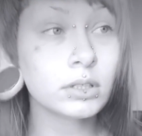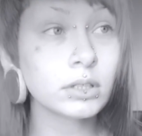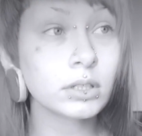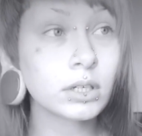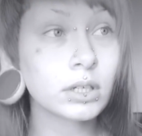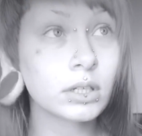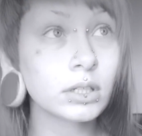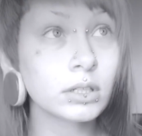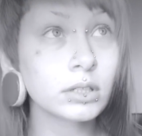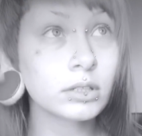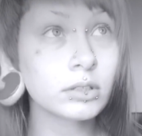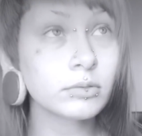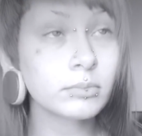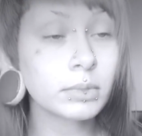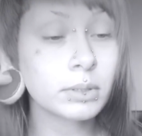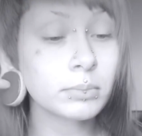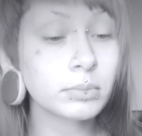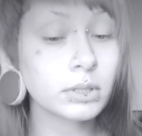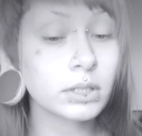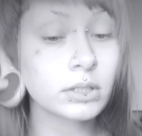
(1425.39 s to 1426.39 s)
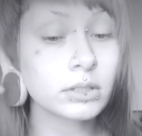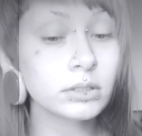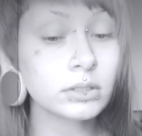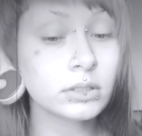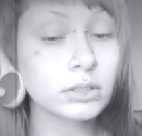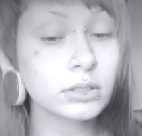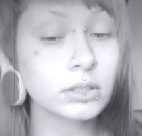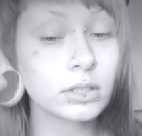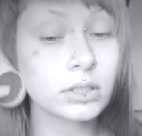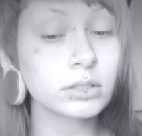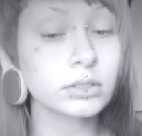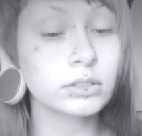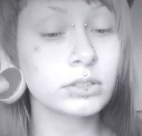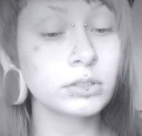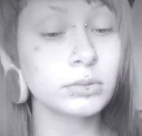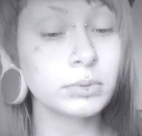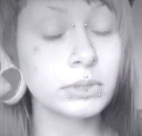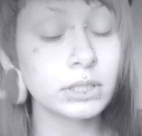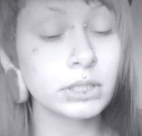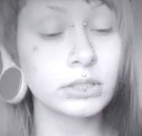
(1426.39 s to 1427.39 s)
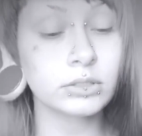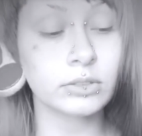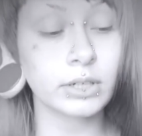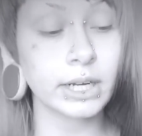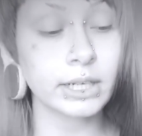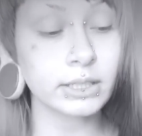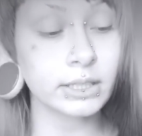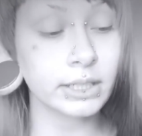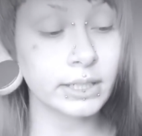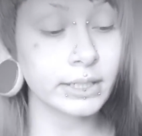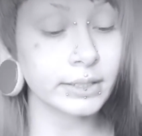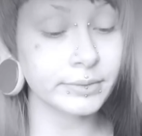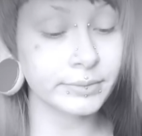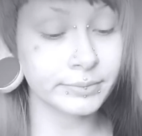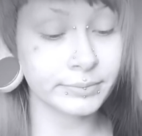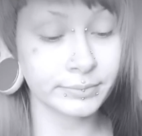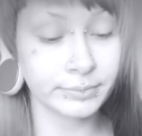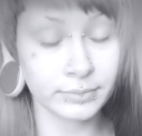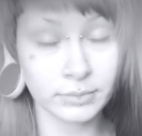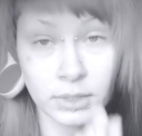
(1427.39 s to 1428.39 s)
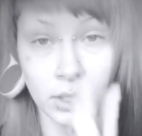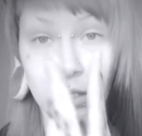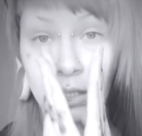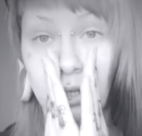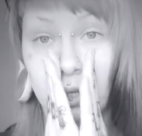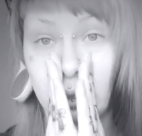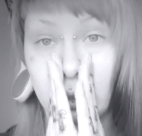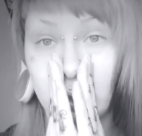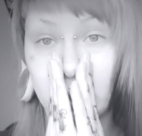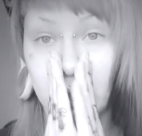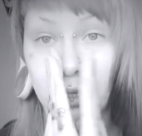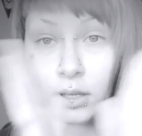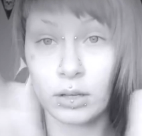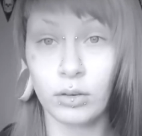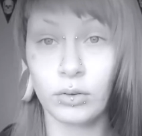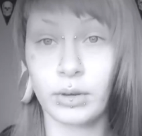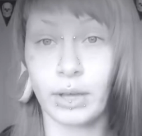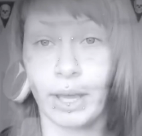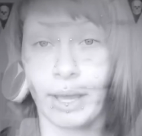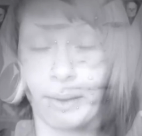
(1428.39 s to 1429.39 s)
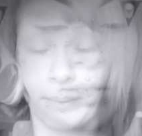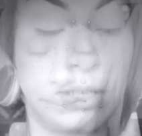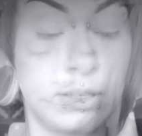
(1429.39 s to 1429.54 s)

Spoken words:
the color of my plugs is not super distracting. Okay,